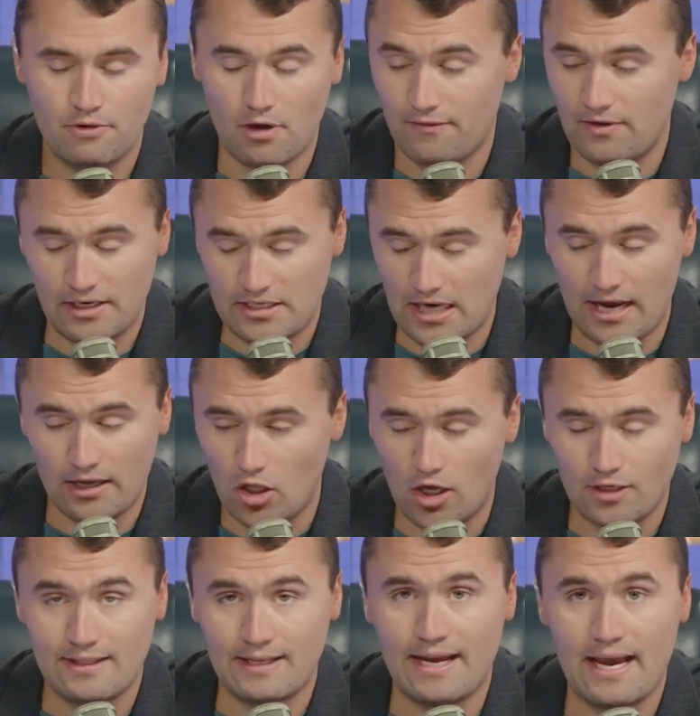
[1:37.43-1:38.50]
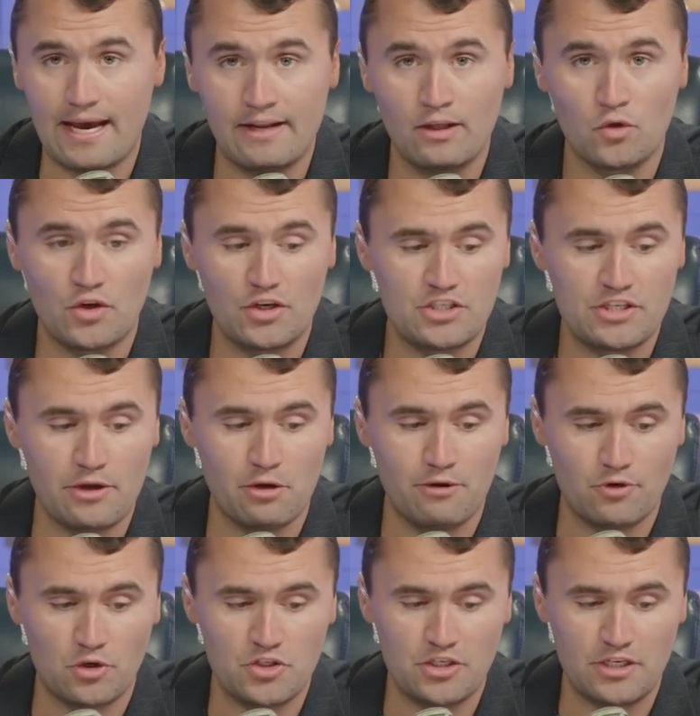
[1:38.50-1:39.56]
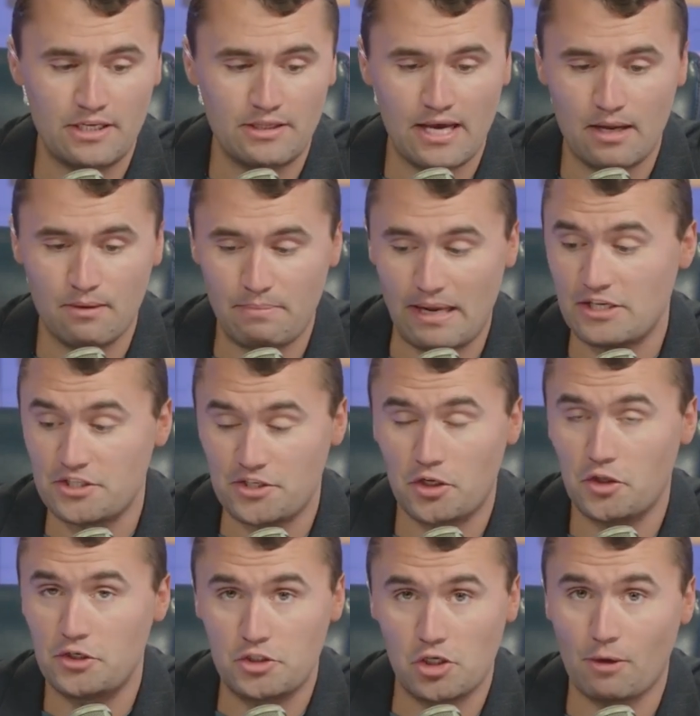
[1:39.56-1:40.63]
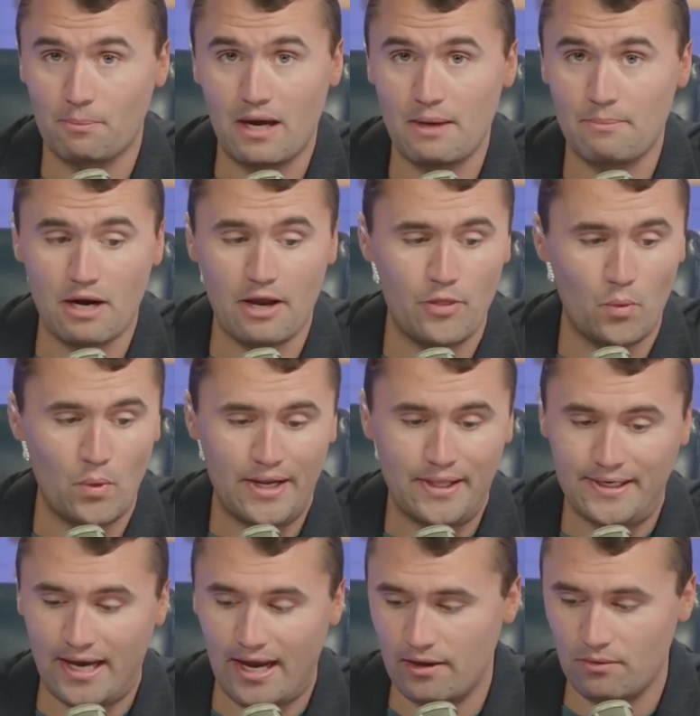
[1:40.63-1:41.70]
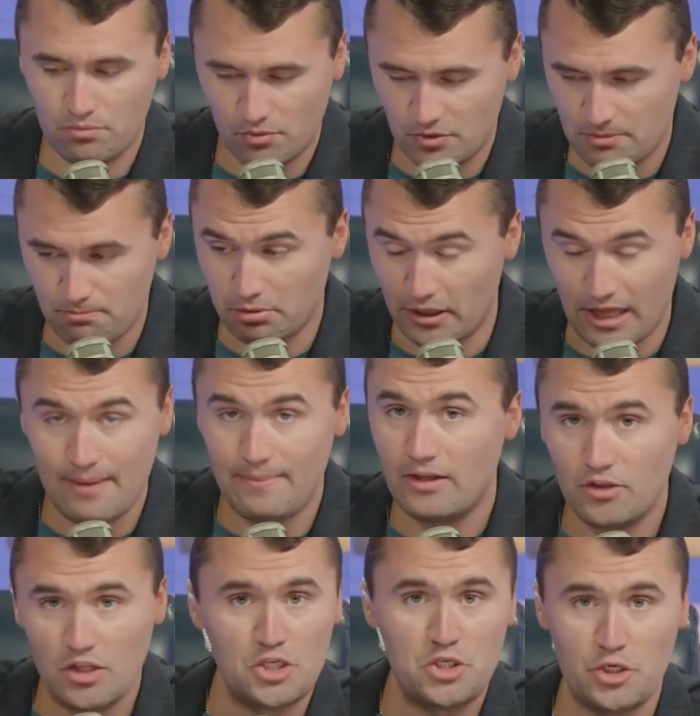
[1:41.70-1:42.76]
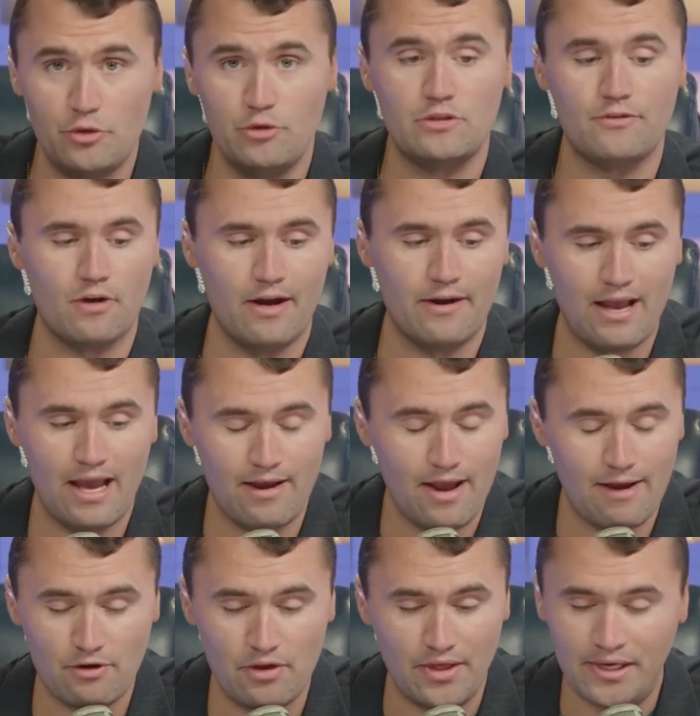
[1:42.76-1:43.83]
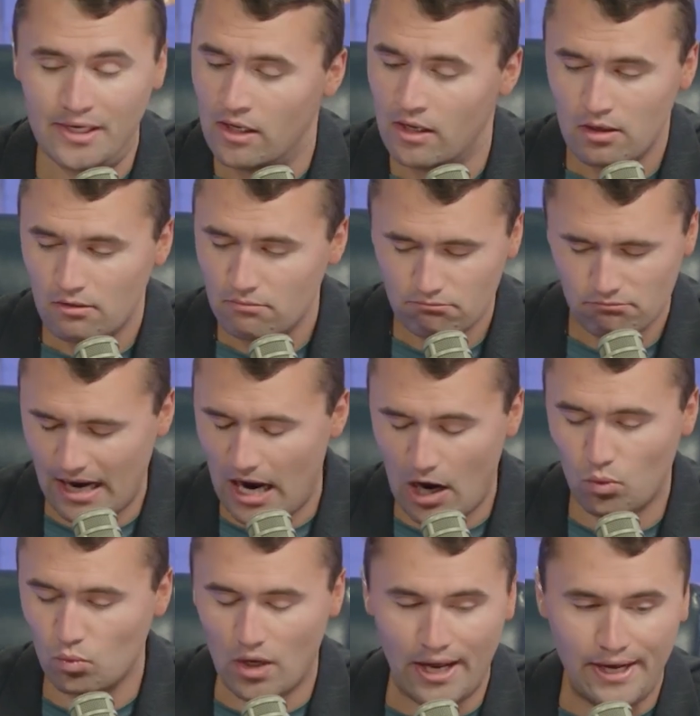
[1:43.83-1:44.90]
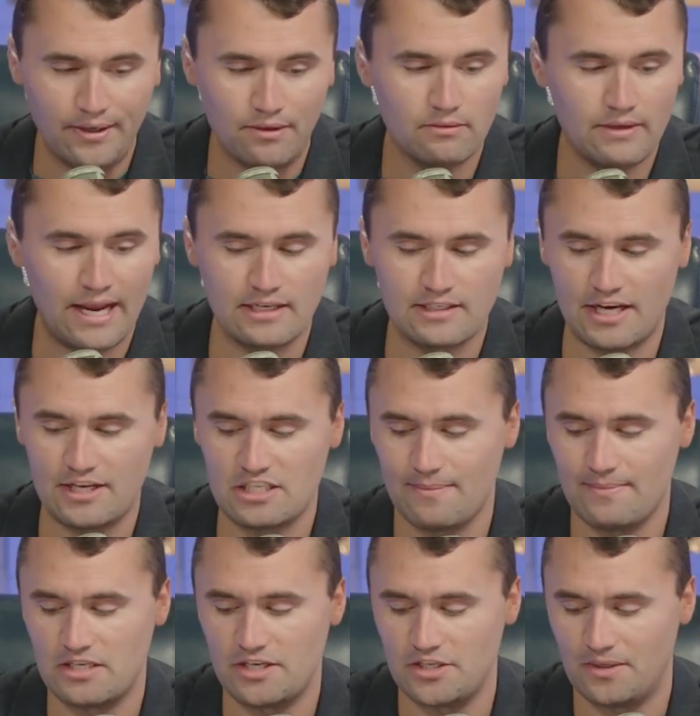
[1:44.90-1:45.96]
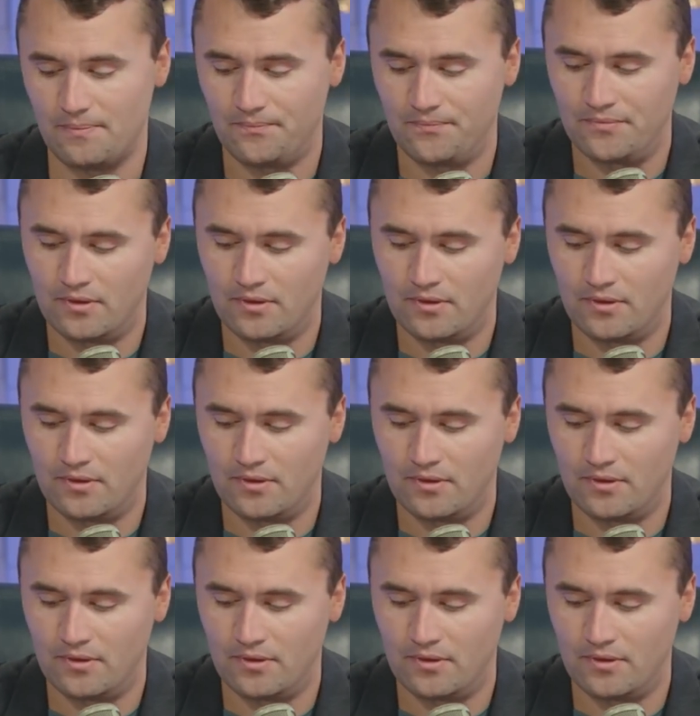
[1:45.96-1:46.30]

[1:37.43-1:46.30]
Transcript: of a dialogue that I had at Illinois State University that basically took my breath away. The guy was blaming the Jews for everything. Outright anti-Semitism.